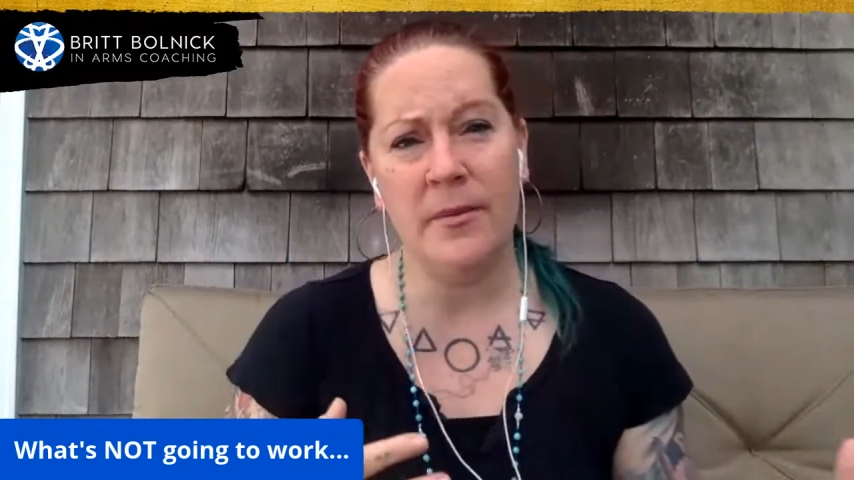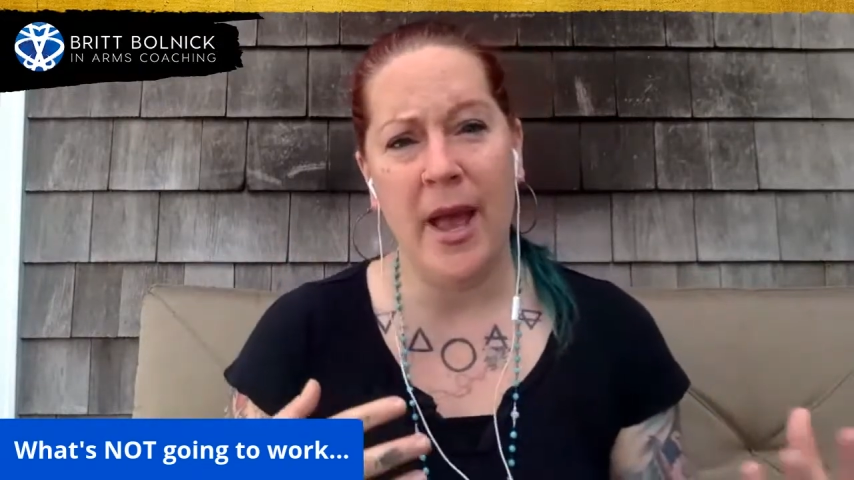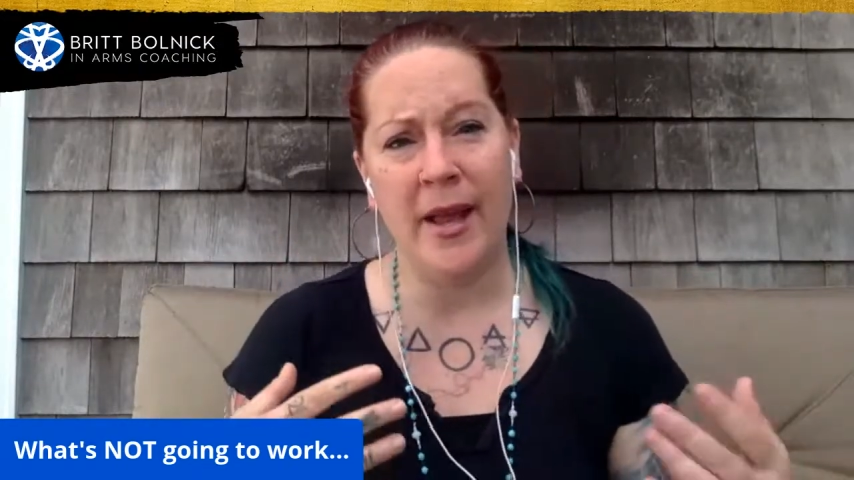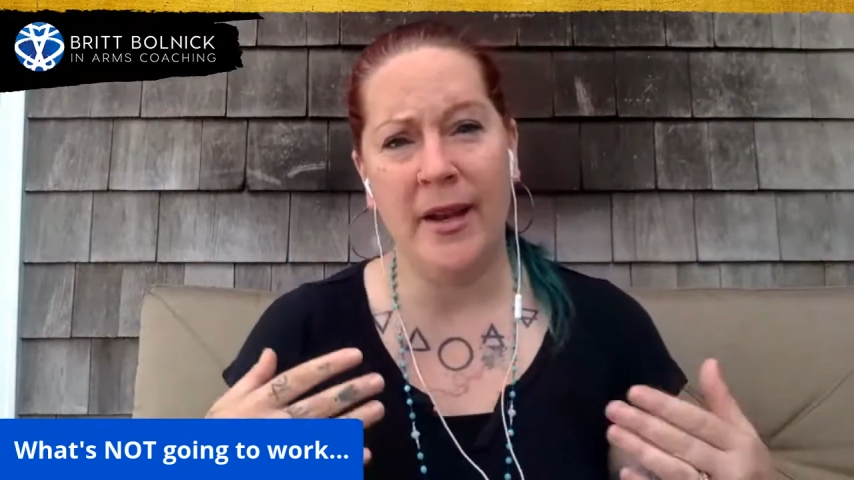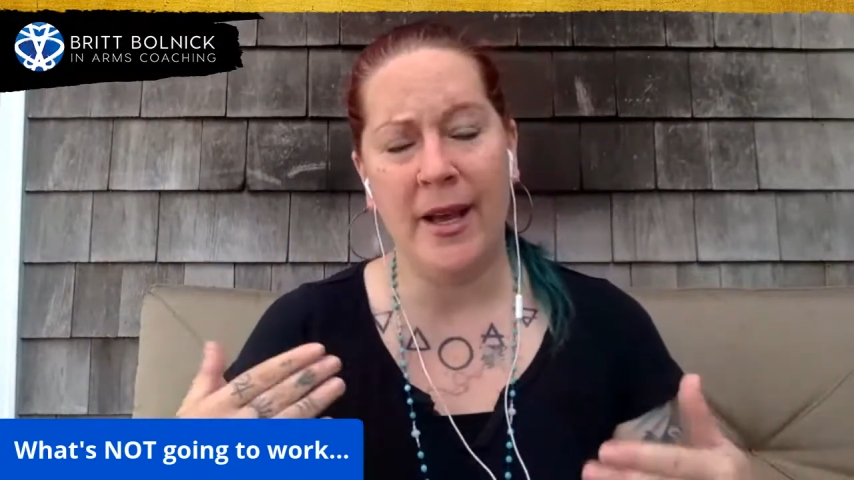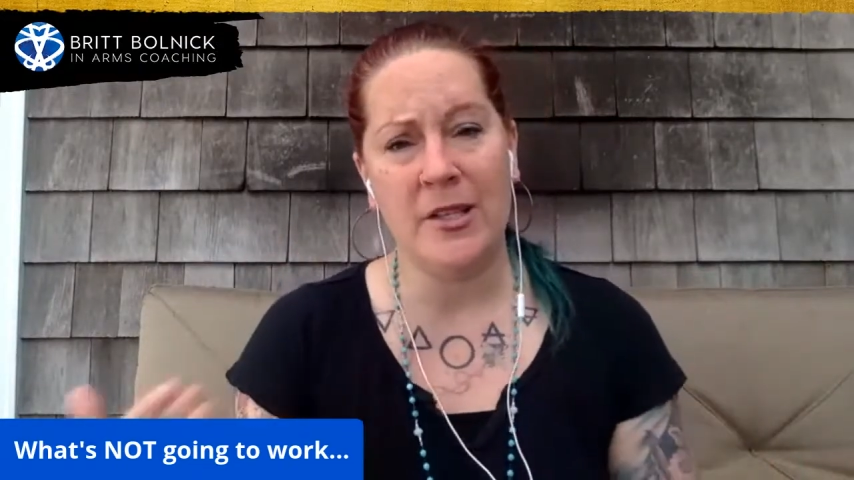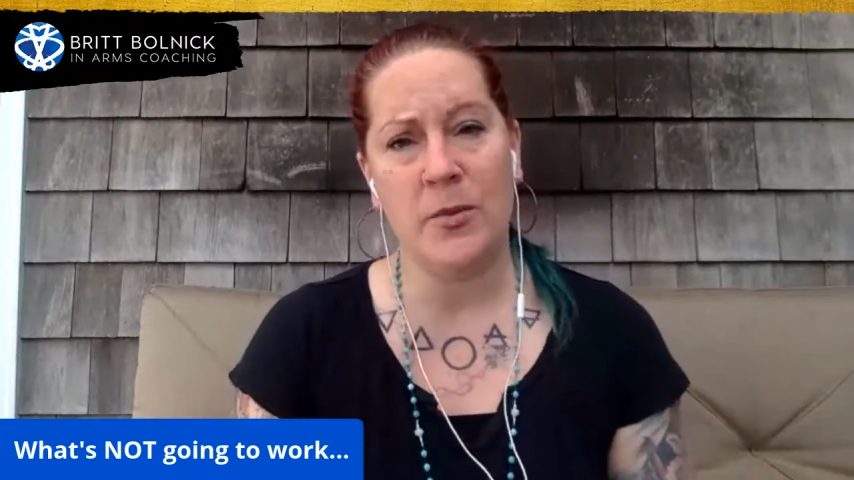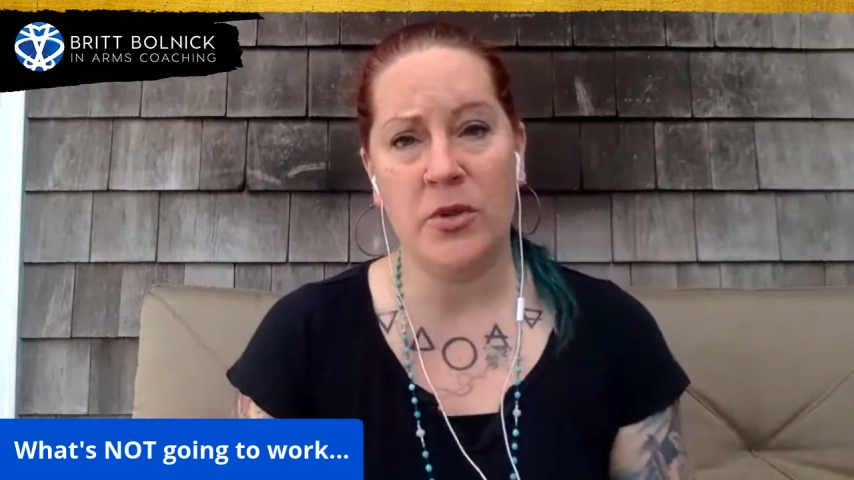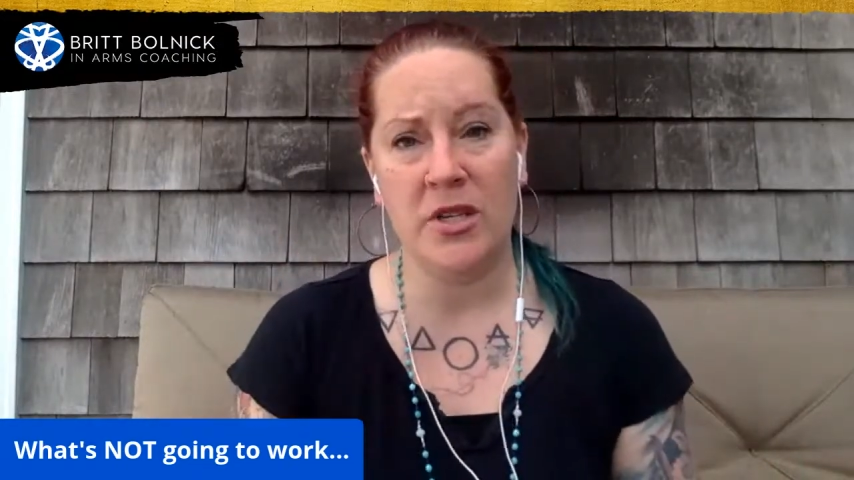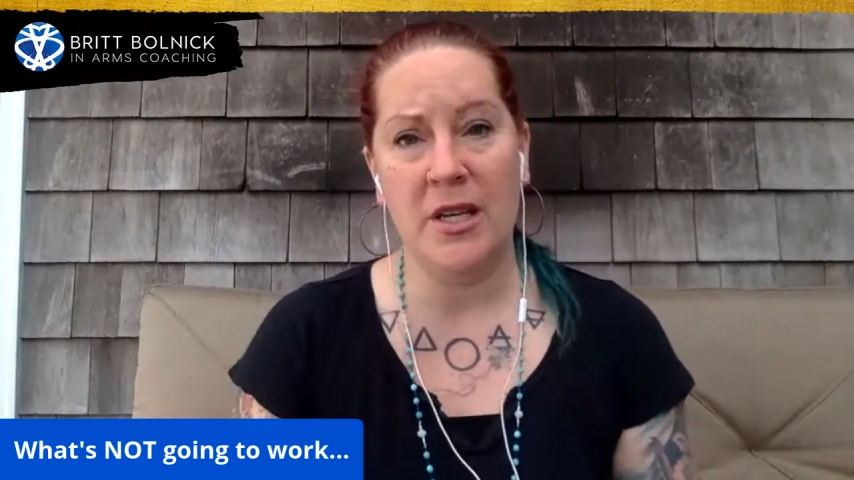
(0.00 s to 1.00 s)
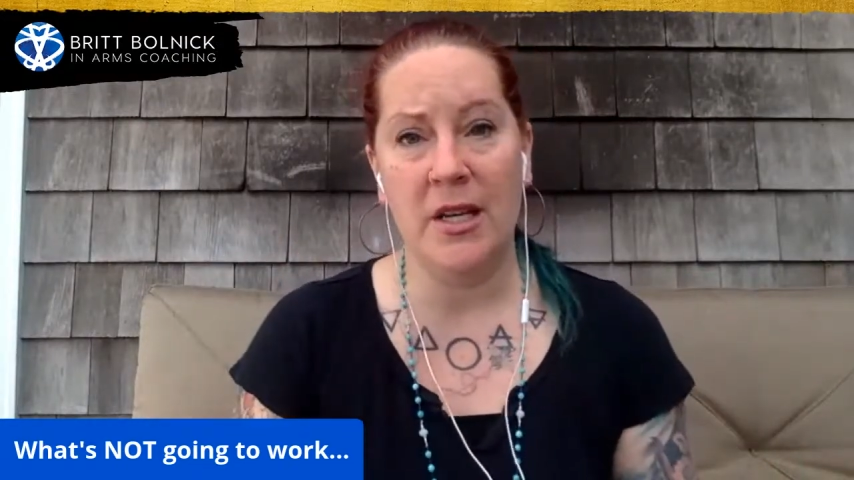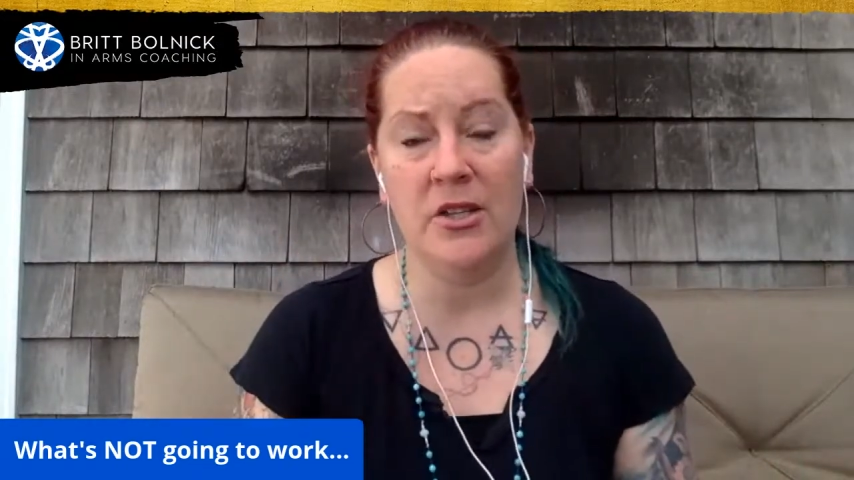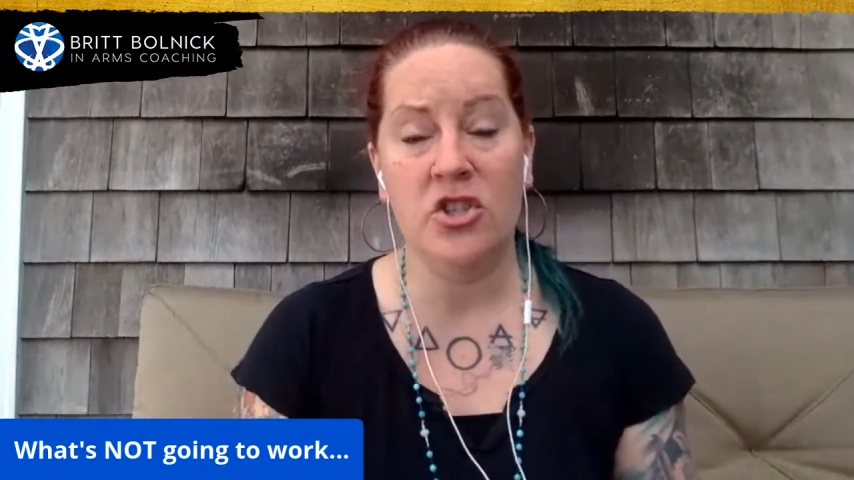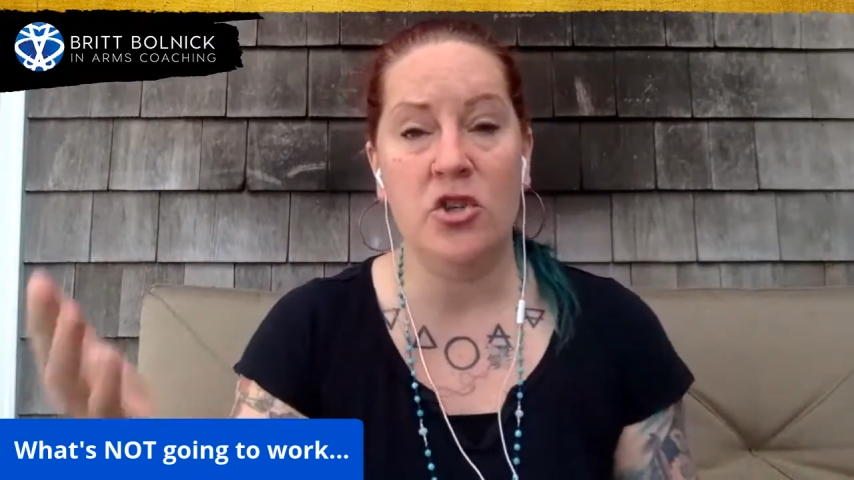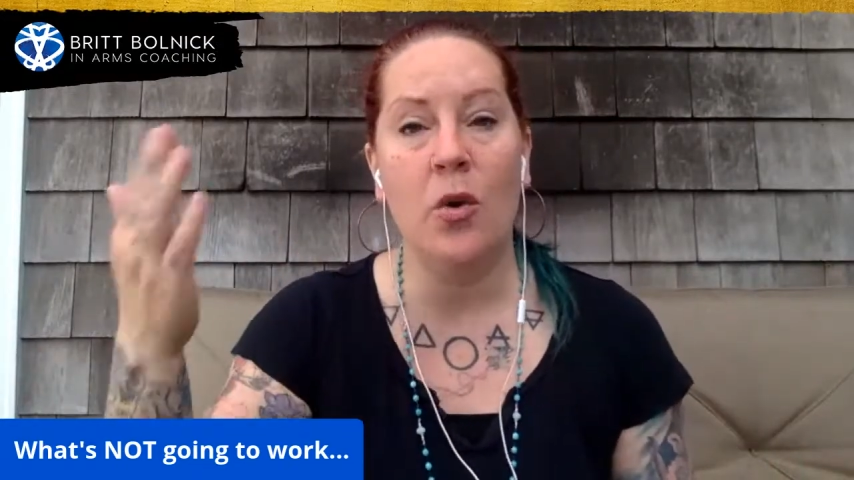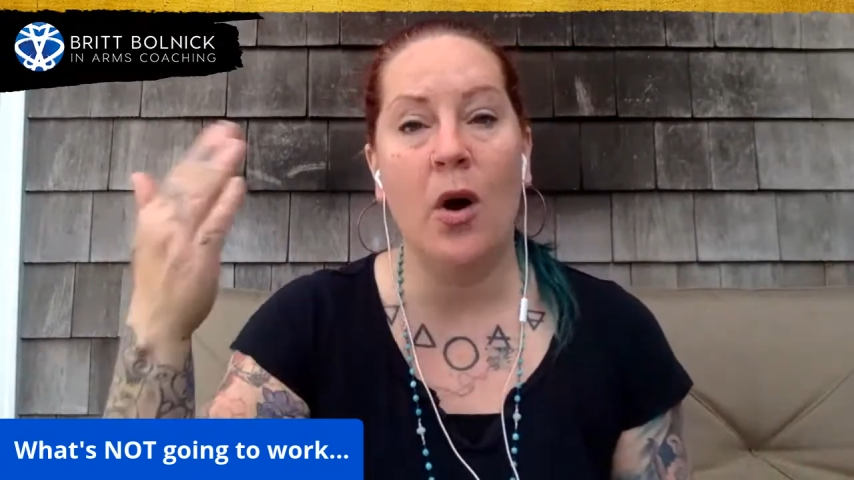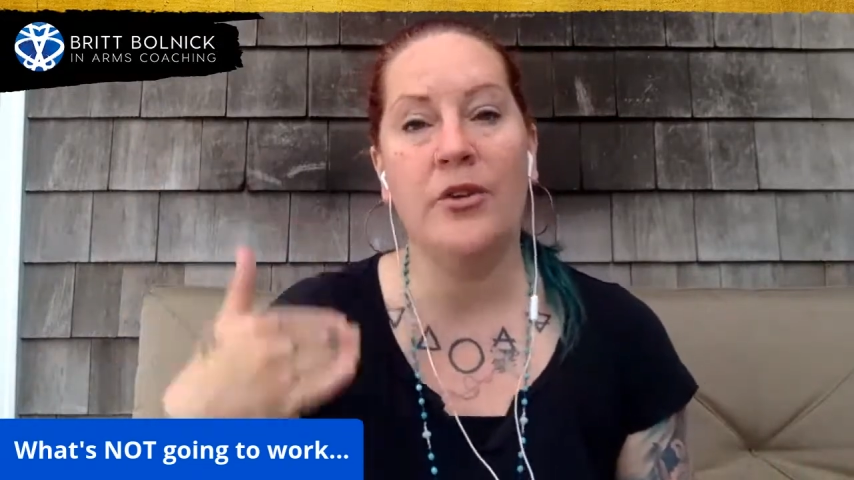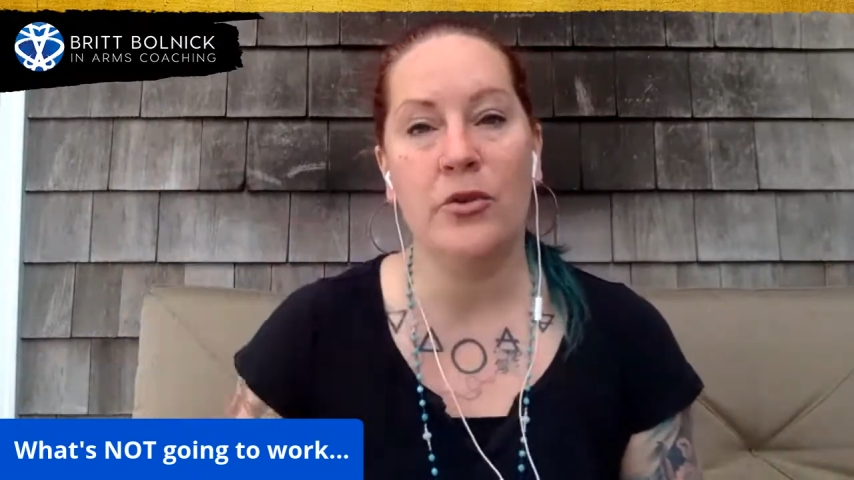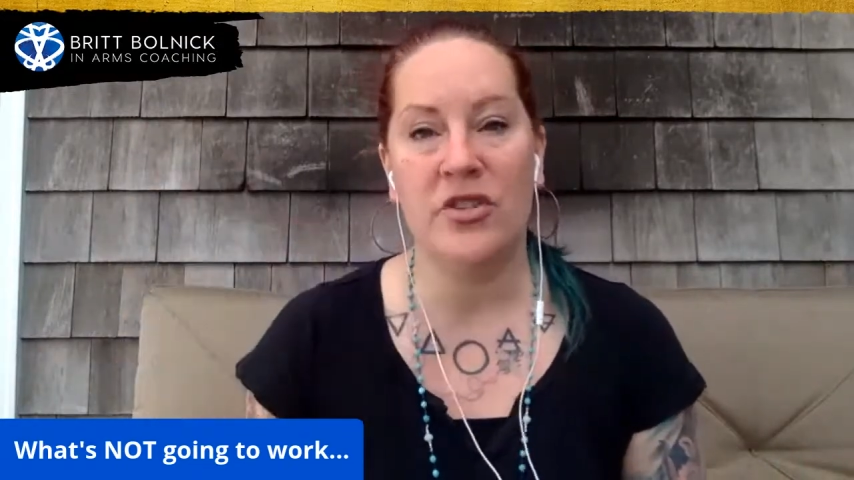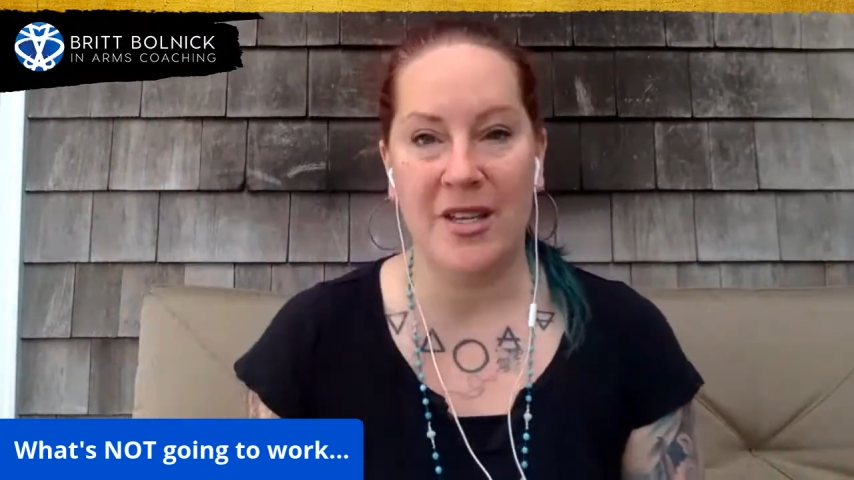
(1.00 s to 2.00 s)
and expertise to
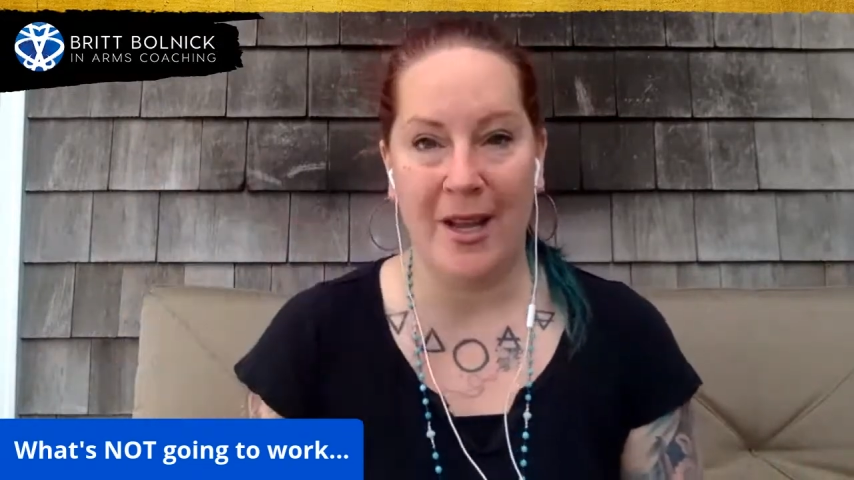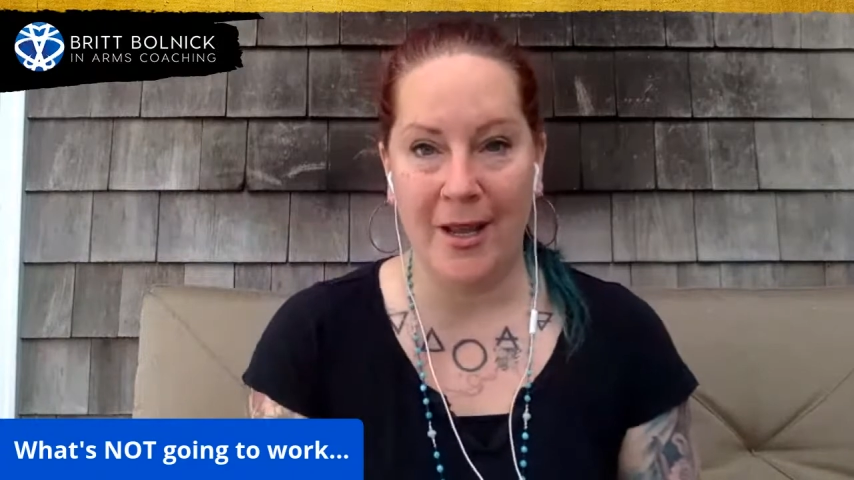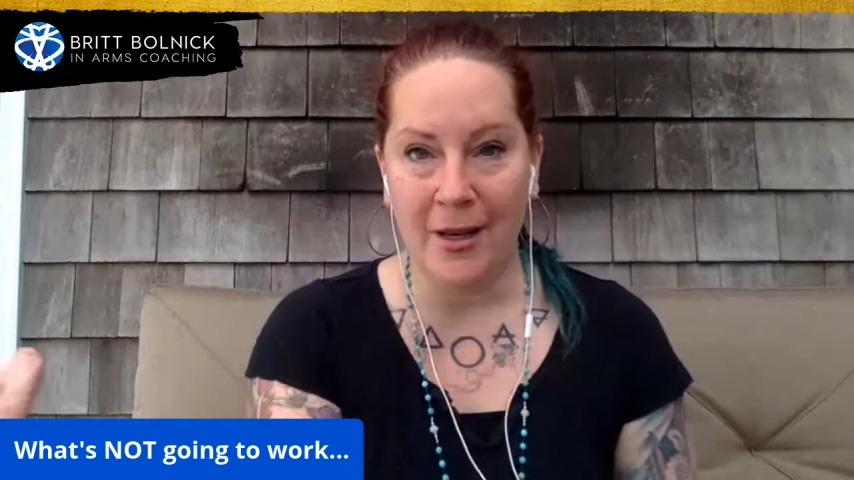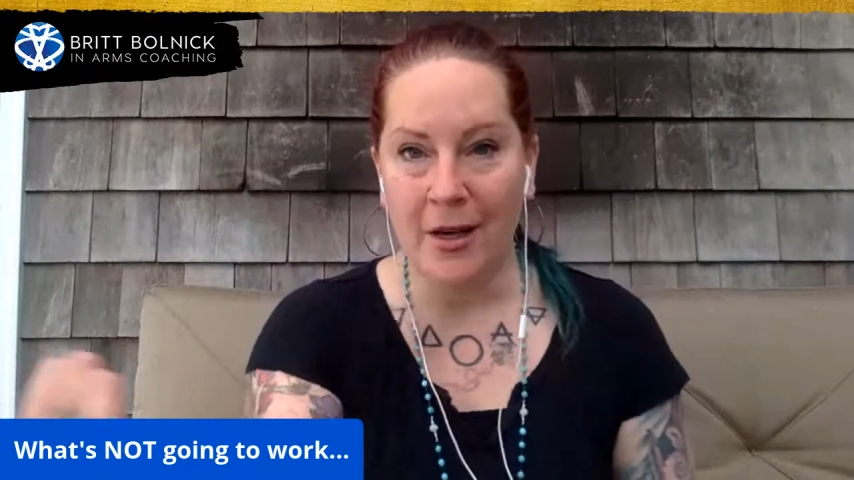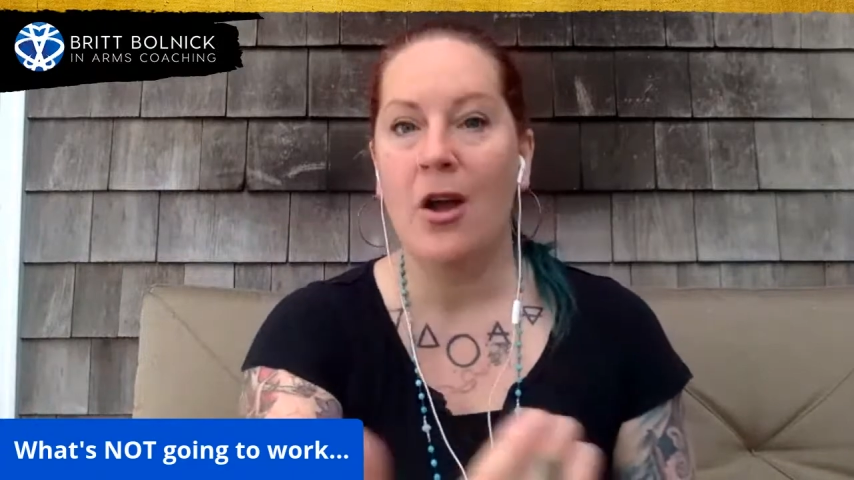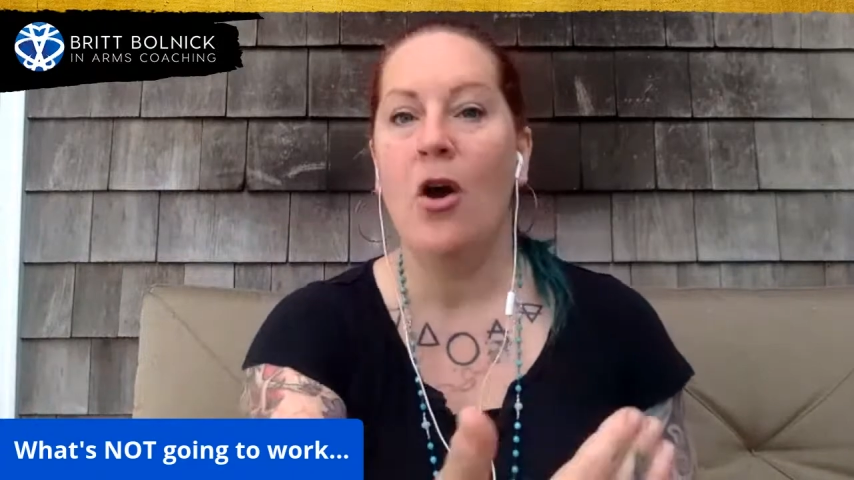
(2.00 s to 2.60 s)
understand